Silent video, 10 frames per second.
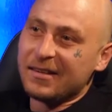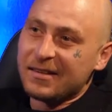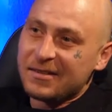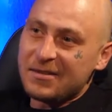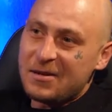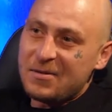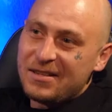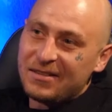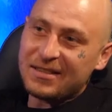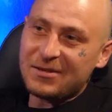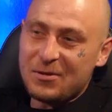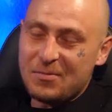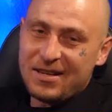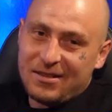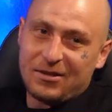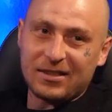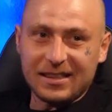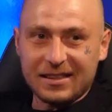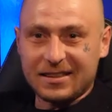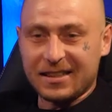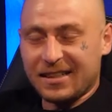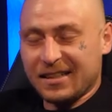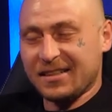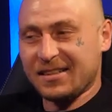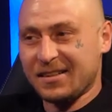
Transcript: You know what I mean? Like, that's what I mean. Like, it's, yeah.